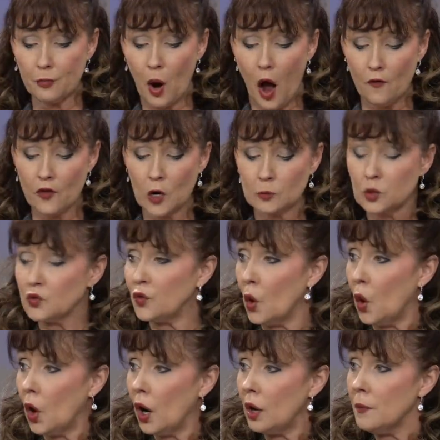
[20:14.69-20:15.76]
Proverbs
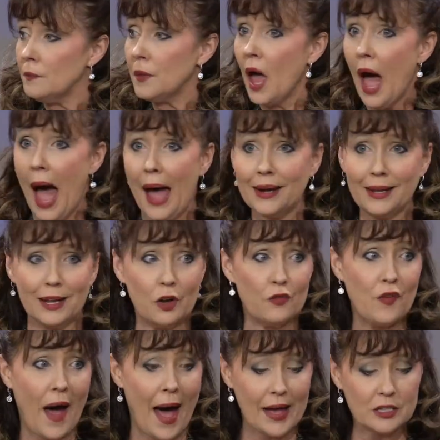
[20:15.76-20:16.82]
4
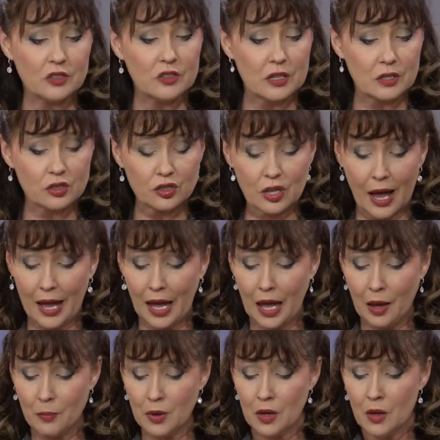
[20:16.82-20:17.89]
identifies the
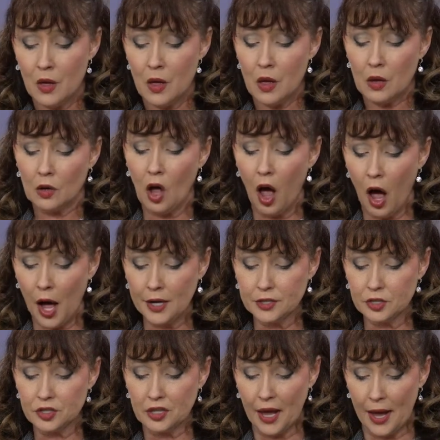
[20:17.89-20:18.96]
same
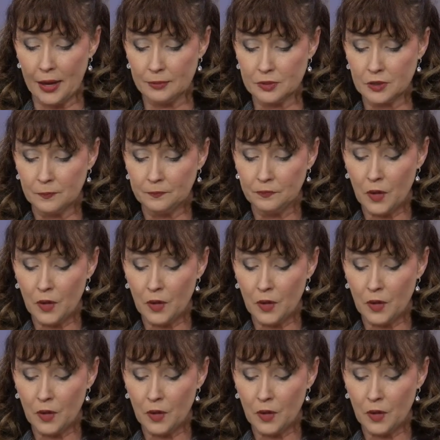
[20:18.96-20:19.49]
concept.